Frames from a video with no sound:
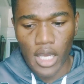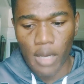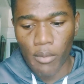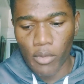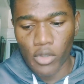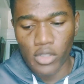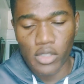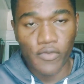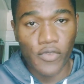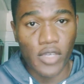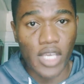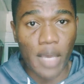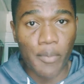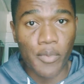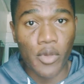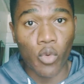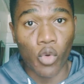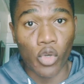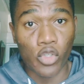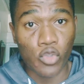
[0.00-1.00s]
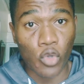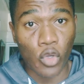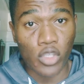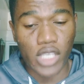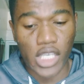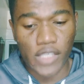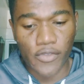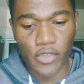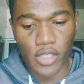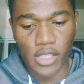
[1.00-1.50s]
But the VIP was
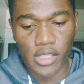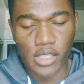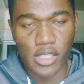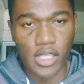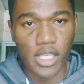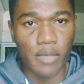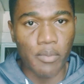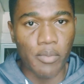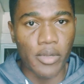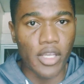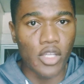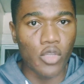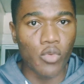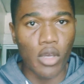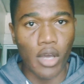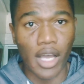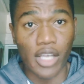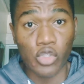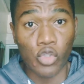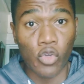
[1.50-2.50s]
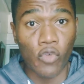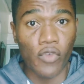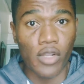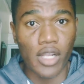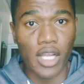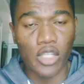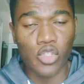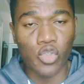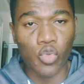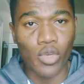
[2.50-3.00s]
successful yesterday. It played well. Aston
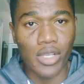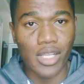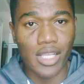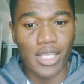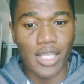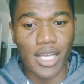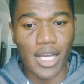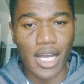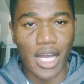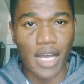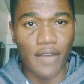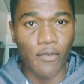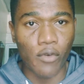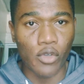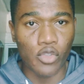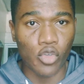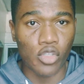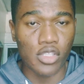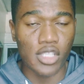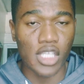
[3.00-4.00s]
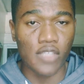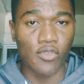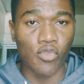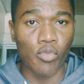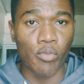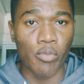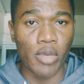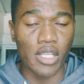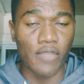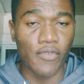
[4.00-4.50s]
Villa to win either half was successful.
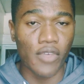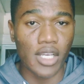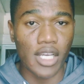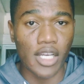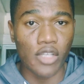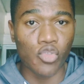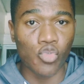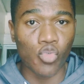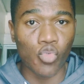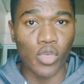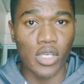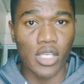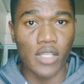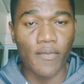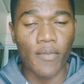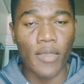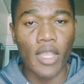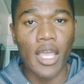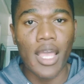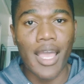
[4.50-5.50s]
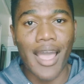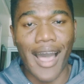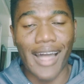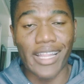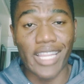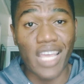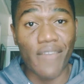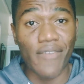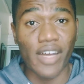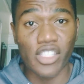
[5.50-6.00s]
Benfica to win
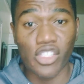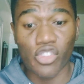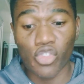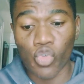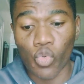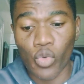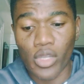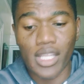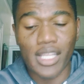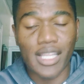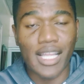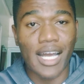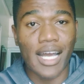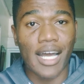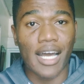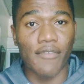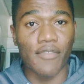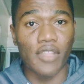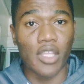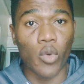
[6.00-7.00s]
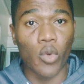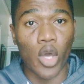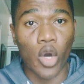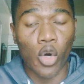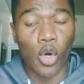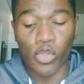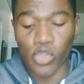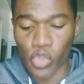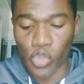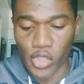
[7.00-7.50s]
and Everton to win either half. They were
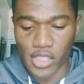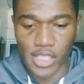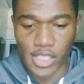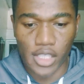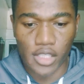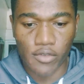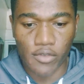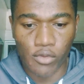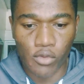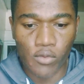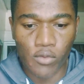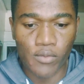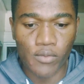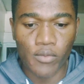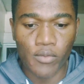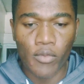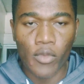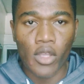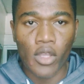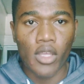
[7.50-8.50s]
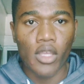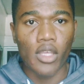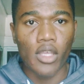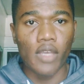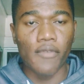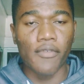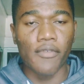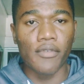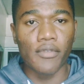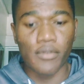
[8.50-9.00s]
all successful.
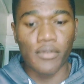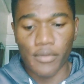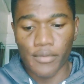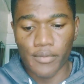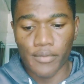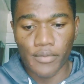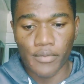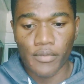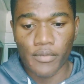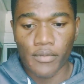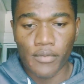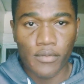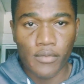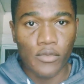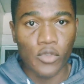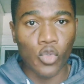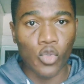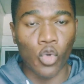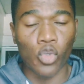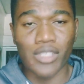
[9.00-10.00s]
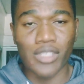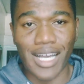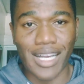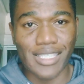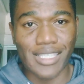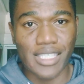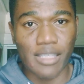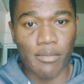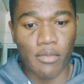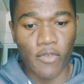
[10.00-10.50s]
Even those
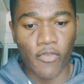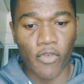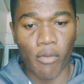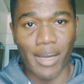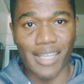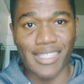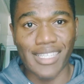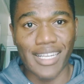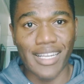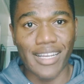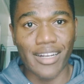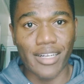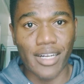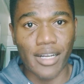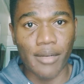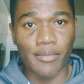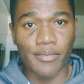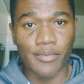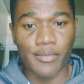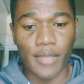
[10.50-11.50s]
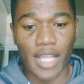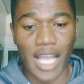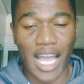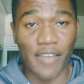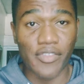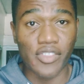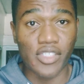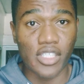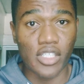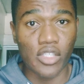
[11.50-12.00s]
asking me for my Telegram,
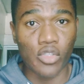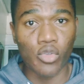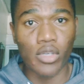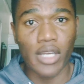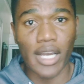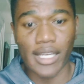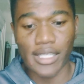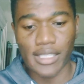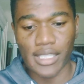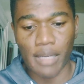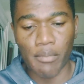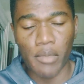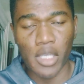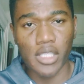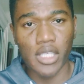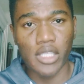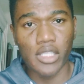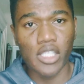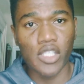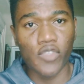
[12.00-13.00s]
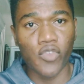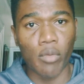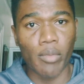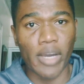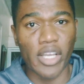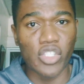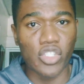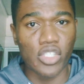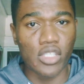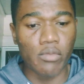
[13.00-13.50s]
I've seen you guys messages from
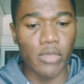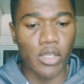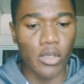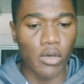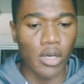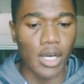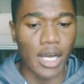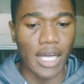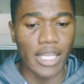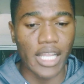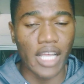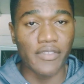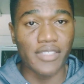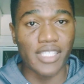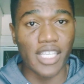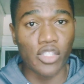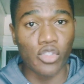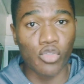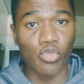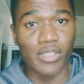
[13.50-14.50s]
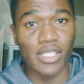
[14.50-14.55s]
my Gmail and I've sent you